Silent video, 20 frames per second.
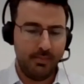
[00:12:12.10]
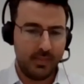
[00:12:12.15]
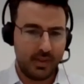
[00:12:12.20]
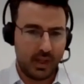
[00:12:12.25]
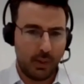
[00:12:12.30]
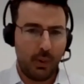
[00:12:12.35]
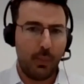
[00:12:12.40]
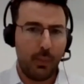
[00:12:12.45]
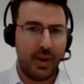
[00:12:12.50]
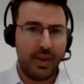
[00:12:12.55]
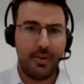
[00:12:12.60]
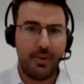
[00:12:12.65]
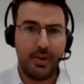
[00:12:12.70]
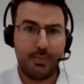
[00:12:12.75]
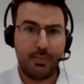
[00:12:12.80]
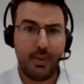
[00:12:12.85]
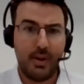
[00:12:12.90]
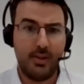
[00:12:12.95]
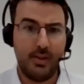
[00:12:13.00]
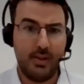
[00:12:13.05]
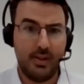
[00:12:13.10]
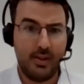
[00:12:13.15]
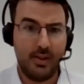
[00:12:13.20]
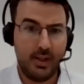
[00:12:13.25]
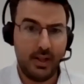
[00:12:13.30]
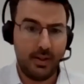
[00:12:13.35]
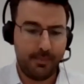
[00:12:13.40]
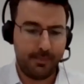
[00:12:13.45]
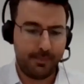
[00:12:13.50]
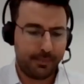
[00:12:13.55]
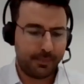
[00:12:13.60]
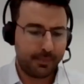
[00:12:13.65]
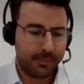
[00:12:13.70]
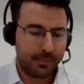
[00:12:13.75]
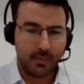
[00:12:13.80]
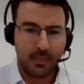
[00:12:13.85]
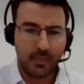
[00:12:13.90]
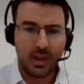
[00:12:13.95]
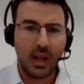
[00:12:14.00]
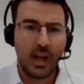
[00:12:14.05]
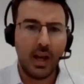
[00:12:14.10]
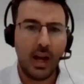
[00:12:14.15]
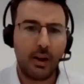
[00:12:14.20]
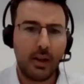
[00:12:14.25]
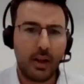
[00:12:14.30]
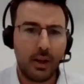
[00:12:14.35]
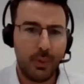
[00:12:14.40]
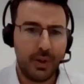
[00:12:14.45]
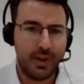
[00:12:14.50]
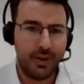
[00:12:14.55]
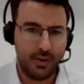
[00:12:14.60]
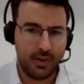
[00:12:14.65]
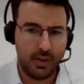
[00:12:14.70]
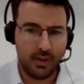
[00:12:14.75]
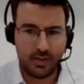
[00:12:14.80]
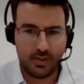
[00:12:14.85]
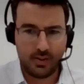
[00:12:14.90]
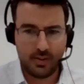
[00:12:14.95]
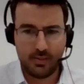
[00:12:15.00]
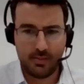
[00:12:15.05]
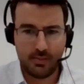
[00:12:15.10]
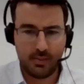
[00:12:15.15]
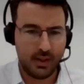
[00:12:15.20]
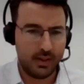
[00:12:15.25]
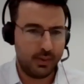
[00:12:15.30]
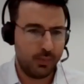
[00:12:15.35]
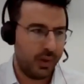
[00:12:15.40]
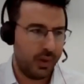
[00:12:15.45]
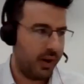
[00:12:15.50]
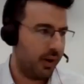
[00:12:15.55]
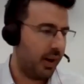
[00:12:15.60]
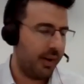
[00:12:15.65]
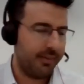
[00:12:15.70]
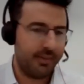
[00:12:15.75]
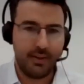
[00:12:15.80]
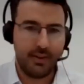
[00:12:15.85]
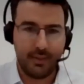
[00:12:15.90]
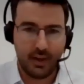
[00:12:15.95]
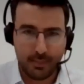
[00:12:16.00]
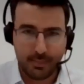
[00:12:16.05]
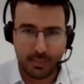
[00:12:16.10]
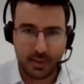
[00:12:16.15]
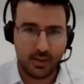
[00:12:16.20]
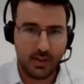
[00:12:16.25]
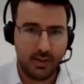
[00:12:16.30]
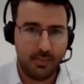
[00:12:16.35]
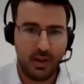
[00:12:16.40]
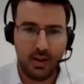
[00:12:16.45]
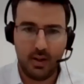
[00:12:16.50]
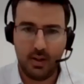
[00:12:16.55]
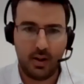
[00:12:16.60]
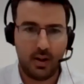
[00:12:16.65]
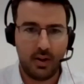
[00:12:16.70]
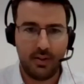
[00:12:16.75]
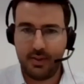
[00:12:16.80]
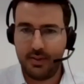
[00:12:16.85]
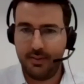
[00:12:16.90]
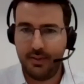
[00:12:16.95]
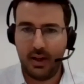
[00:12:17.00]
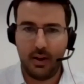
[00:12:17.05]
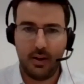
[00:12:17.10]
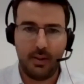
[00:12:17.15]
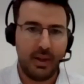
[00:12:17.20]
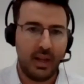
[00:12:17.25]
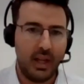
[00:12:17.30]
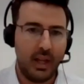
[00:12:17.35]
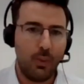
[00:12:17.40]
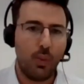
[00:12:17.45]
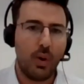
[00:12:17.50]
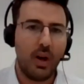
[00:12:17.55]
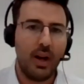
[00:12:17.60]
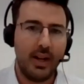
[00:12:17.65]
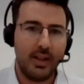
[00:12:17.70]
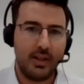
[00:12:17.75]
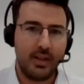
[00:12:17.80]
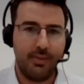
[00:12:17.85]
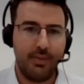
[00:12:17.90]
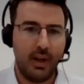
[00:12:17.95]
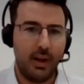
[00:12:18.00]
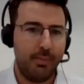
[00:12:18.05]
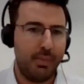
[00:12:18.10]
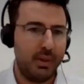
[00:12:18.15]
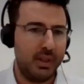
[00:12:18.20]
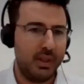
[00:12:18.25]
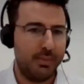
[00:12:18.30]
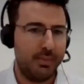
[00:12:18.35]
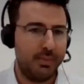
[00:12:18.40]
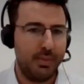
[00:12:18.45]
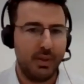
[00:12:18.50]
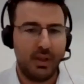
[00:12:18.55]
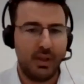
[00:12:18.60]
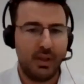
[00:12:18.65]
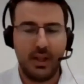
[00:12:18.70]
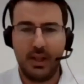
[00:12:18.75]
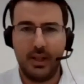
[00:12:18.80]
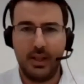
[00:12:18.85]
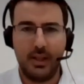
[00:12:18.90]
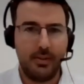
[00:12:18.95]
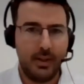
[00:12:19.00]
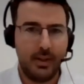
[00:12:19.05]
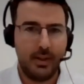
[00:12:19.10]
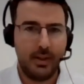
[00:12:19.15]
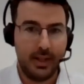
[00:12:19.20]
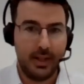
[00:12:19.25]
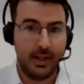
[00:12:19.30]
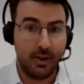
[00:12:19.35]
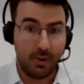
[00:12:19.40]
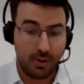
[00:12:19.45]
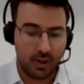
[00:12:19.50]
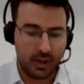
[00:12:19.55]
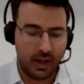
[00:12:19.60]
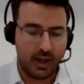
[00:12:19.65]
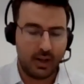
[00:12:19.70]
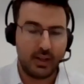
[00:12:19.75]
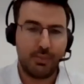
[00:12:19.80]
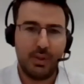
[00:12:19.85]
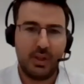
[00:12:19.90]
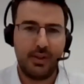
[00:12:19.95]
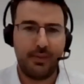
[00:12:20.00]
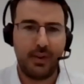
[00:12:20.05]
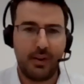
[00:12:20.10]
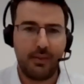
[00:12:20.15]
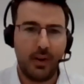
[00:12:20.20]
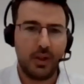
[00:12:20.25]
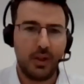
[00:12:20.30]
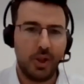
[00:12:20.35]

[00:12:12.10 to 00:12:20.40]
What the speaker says: So we went through this process and said, how can we do this, right? We don't have a development team here. I don't have EY has developers, but they're not in our specific function.